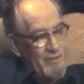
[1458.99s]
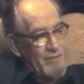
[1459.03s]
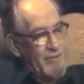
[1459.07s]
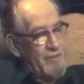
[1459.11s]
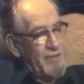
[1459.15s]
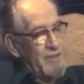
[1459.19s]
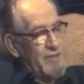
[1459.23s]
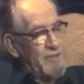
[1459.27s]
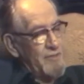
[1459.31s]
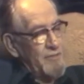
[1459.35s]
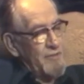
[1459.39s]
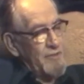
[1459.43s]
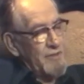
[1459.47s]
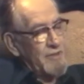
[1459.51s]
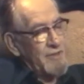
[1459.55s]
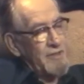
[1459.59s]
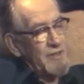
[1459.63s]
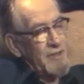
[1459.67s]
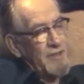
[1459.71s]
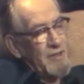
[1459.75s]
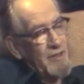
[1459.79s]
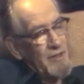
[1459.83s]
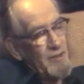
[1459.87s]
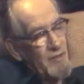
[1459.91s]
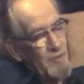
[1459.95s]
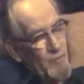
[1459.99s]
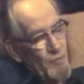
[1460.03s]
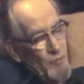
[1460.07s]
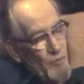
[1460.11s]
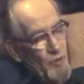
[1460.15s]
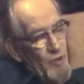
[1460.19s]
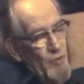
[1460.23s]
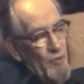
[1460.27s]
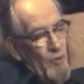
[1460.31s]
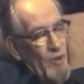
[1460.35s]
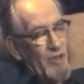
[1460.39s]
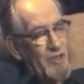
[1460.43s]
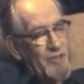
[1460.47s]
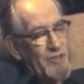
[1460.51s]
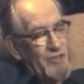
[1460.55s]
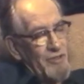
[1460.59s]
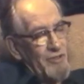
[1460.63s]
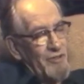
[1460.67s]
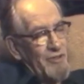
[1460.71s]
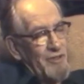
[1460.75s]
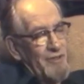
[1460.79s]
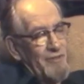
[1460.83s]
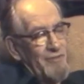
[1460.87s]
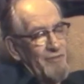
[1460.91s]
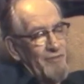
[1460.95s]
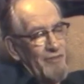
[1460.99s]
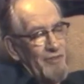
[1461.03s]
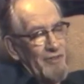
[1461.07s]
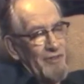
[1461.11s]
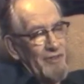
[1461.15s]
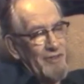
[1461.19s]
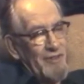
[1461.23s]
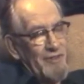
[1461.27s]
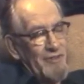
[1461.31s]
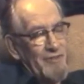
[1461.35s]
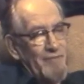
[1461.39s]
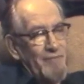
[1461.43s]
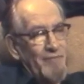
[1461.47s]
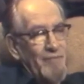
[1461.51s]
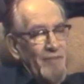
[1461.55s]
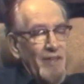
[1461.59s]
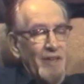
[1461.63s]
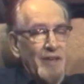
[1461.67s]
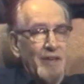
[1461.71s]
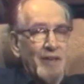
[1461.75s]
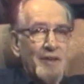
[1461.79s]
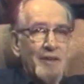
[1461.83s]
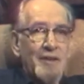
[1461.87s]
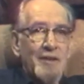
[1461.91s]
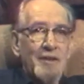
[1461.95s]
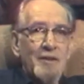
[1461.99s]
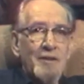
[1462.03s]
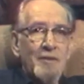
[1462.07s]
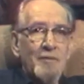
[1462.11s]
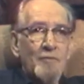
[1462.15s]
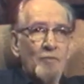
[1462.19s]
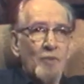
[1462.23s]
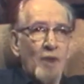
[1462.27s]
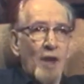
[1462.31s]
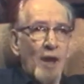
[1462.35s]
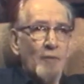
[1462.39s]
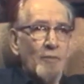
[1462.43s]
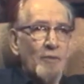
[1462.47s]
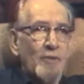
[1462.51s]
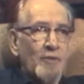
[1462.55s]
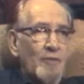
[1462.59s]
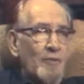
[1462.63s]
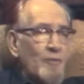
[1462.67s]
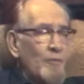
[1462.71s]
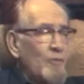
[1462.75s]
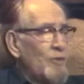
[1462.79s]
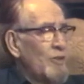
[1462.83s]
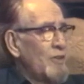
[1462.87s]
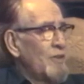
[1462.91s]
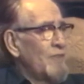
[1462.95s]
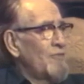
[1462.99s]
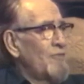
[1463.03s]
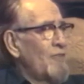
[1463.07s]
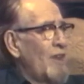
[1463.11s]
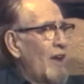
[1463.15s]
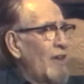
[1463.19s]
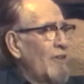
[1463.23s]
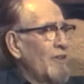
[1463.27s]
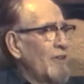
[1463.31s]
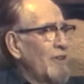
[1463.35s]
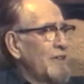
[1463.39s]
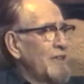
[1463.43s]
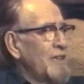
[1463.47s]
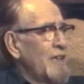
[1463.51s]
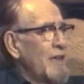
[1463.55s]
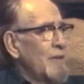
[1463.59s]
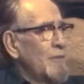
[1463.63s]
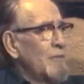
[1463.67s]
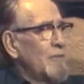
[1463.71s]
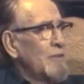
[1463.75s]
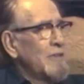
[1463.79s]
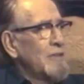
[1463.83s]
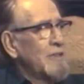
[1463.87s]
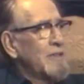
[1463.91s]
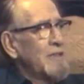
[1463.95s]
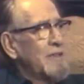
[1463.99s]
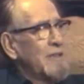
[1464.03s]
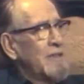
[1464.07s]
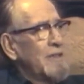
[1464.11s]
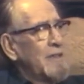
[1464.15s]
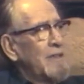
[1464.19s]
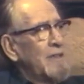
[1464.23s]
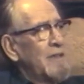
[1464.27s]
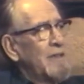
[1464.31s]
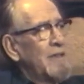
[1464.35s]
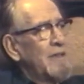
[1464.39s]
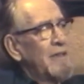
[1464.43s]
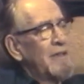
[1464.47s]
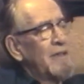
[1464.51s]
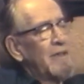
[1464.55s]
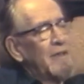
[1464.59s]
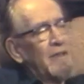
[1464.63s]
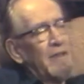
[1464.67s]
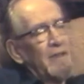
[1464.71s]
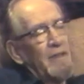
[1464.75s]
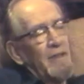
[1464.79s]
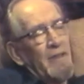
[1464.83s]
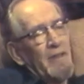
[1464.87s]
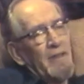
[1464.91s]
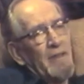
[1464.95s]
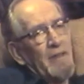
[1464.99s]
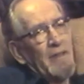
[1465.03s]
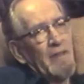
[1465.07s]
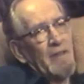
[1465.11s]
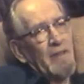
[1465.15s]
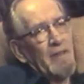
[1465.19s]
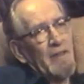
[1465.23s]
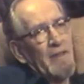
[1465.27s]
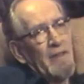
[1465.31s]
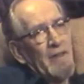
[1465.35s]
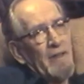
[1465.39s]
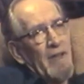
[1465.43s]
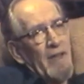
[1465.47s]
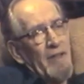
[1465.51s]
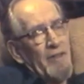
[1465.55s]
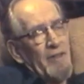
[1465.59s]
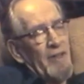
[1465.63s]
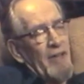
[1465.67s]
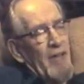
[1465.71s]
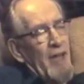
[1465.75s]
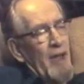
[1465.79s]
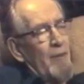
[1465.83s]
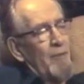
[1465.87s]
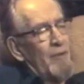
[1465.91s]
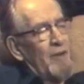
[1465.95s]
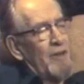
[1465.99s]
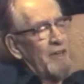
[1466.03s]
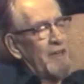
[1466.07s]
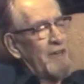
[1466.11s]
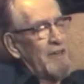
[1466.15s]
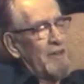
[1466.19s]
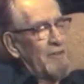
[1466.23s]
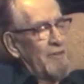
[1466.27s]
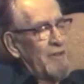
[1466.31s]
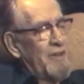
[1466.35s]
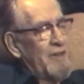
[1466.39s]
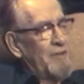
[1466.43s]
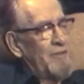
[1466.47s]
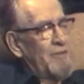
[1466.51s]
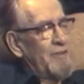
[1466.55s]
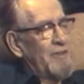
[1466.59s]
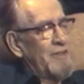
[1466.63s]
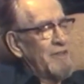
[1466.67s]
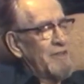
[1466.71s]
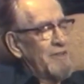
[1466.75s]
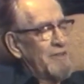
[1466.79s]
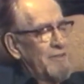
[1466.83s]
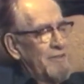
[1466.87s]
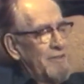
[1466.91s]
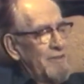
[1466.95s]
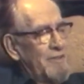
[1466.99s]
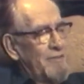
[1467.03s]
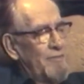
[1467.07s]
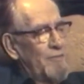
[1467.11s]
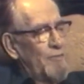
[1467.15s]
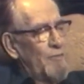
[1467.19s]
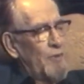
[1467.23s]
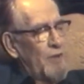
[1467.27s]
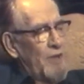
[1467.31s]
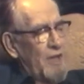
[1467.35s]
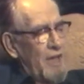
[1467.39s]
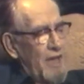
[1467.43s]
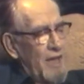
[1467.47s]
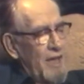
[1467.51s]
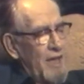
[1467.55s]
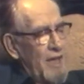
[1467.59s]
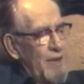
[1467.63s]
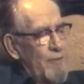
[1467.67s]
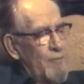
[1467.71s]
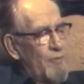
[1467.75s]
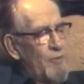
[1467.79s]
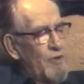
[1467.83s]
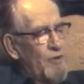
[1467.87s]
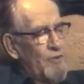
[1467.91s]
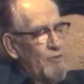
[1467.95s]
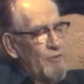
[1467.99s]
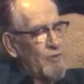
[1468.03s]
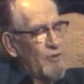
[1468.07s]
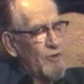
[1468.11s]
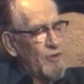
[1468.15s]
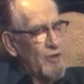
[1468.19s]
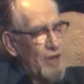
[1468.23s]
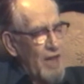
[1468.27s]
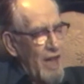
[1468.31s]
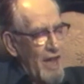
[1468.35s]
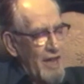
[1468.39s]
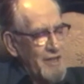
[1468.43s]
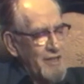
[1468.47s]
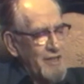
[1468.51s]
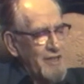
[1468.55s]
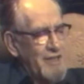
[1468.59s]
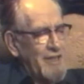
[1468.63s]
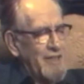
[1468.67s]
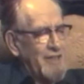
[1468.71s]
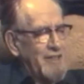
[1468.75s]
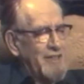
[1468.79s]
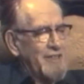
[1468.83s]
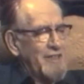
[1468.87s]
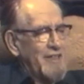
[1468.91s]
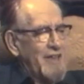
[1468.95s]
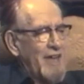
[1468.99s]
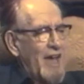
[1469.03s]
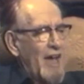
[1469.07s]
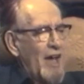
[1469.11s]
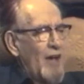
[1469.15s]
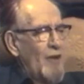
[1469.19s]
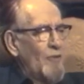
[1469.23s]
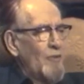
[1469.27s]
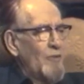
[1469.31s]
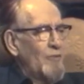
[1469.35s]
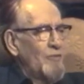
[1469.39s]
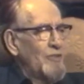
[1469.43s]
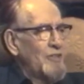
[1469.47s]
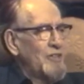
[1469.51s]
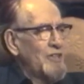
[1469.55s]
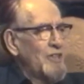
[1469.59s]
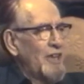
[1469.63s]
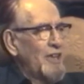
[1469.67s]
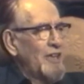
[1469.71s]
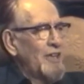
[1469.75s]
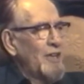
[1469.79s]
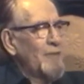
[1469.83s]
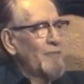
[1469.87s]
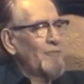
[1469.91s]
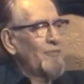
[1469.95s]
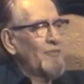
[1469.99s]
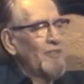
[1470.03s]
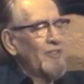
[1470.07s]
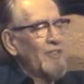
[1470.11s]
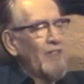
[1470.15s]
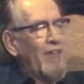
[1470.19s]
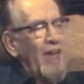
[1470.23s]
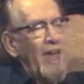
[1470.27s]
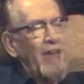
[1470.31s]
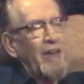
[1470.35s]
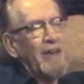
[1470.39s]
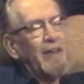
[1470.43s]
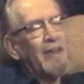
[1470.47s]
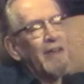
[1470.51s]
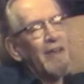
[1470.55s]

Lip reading: this was pretty well suited for the problem of computing firing tables. I think Aberdeen agreed with us. We had a pretty good idea as to how we would set it up for that,